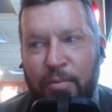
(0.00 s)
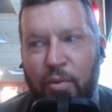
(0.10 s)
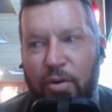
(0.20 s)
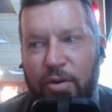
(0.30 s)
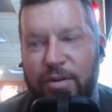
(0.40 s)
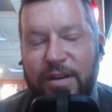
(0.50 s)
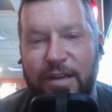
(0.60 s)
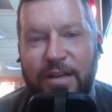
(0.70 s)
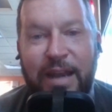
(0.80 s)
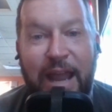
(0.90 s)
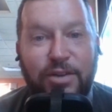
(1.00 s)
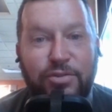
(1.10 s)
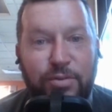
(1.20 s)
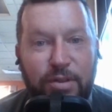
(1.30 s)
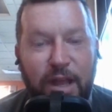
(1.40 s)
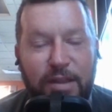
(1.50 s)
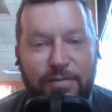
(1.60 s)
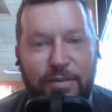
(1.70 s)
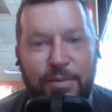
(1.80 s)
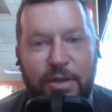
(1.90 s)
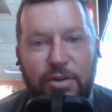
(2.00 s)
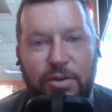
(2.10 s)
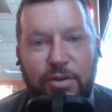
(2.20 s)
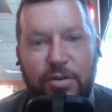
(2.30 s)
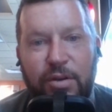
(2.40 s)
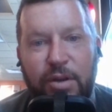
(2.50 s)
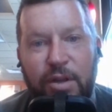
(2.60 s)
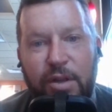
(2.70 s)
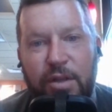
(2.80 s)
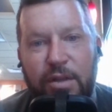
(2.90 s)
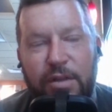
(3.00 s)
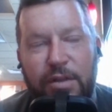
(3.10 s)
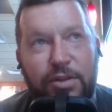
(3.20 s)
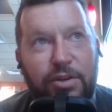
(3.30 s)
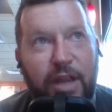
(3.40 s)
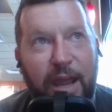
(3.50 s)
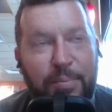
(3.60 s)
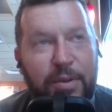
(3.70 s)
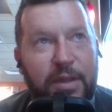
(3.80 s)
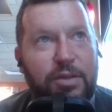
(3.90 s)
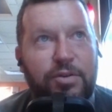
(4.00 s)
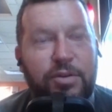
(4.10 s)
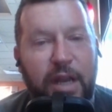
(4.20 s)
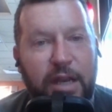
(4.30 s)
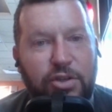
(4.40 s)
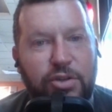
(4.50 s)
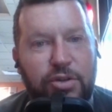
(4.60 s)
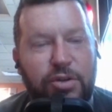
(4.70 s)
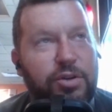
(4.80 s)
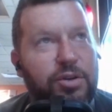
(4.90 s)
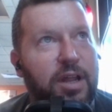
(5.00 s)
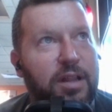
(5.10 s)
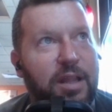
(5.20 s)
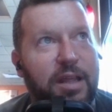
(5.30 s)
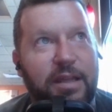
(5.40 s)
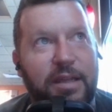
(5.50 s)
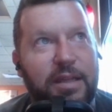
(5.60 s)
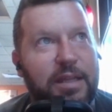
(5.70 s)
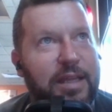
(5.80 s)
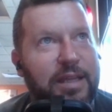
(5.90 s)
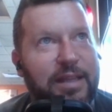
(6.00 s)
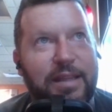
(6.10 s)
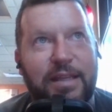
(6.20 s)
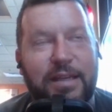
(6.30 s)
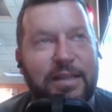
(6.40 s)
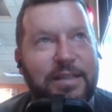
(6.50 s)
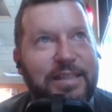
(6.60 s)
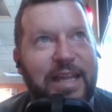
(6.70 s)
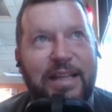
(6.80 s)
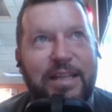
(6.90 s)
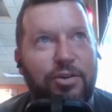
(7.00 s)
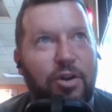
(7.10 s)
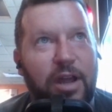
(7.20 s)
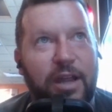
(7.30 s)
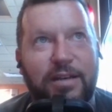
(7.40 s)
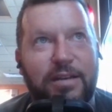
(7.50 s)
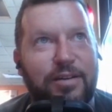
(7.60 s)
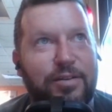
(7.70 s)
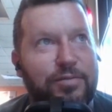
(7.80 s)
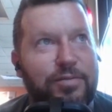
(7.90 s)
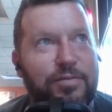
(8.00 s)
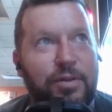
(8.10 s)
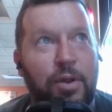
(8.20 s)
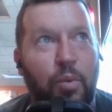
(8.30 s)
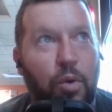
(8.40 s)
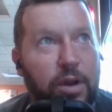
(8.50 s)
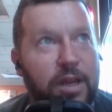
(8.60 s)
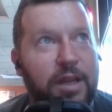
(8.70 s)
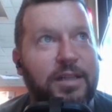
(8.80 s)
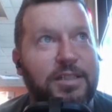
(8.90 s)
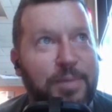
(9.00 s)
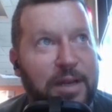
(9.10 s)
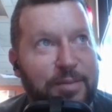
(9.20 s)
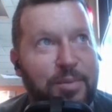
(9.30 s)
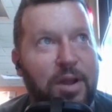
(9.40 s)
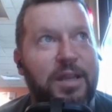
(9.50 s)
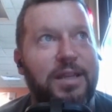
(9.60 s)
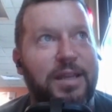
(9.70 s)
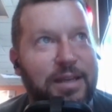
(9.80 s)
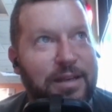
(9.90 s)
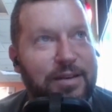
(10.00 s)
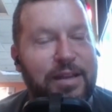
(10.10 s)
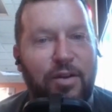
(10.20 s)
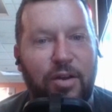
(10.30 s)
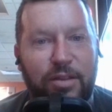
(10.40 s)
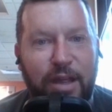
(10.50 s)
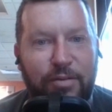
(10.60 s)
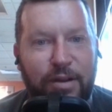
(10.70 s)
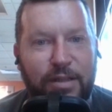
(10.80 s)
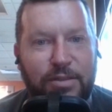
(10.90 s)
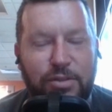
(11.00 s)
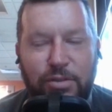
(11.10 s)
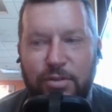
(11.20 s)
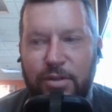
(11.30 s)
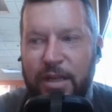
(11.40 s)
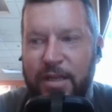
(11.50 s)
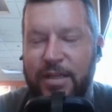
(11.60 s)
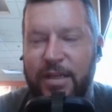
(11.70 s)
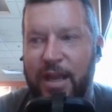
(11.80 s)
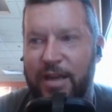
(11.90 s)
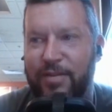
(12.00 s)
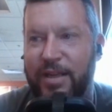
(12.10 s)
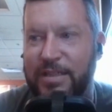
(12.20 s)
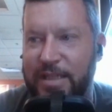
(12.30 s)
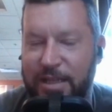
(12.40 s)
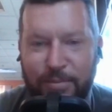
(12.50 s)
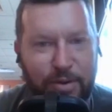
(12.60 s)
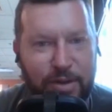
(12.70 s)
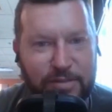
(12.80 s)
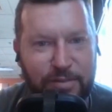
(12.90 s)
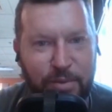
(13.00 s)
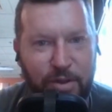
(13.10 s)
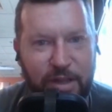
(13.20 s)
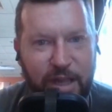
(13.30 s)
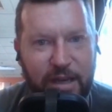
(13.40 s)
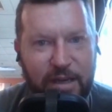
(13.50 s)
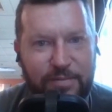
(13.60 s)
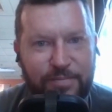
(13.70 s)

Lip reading: a more natural life. I mean, you're camping, you're in nature, you're not like in the daily grind of working and spending money and all that, right? So you get to kind of like decompress from all that.